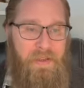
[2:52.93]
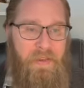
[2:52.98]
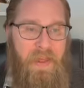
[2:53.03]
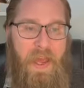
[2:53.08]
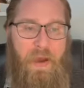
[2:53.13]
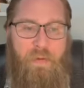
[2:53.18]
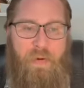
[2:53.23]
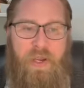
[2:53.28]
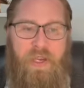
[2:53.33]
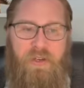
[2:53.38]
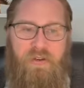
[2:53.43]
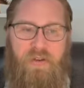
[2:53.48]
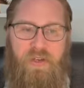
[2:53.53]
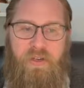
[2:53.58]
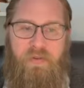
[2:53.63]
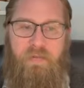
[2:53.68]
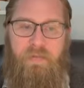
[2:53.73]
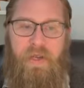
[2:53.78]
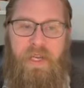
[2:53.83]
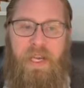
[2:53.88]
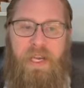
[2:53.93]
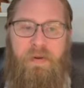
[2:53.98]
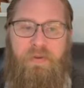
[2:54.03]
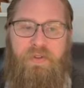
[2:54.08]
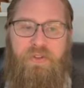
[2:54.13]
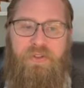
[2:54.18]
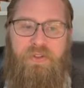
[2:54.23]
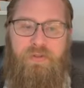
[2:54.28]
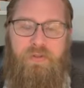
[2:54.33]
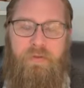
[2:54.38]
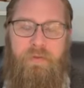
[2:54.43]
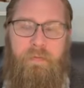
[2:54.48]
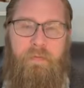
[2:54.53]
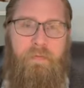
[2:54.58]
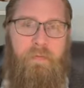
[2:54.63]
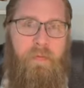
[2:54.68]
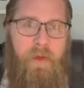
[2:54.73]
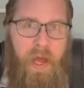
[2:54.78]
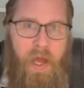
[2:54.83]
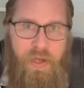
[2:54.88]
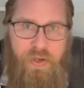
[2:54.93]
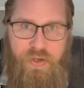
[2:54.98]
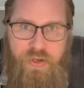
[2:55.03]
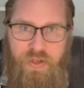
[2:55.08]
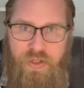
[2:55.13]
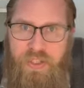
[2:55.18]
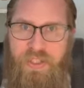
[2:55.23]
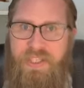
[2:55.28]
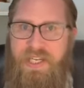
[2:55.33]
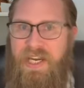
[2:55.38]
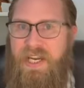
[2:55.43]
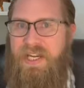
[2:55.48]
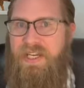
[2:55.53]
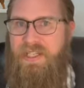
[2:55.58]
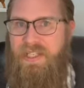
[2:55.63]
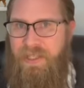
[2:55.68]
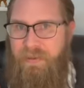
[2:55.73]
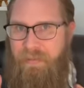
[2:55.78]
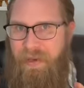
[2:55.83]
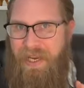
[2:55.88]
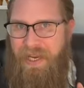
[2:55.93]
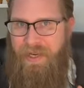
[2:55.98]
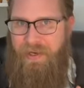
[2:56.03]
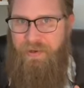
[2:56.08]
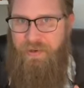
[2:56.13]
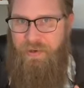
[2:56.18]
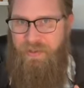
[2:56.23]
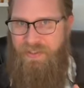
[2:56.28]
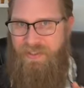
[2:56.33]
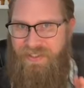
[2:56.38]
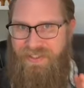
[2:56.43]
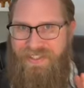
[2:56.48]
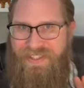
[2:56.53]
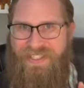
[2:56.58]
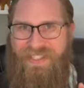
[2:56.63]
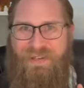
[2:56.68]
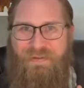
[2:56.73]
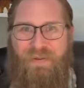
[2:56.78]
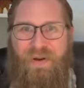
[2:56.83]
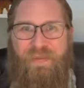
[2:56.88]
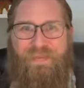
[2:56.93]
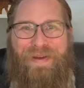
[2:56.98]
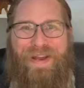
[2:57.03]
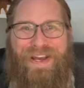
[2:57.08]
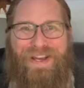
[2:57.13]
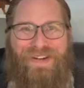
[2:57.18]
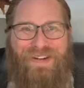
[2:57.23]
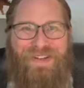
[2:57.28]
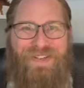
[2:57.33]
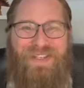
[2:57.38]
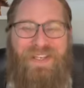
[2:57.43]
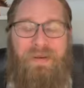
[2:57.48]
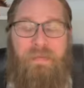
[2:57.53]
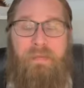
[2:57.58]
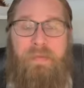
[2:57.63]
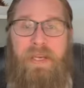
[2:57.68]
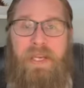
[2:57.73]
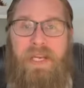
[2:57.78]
That way you can be able to understand the patterns and see what patterns and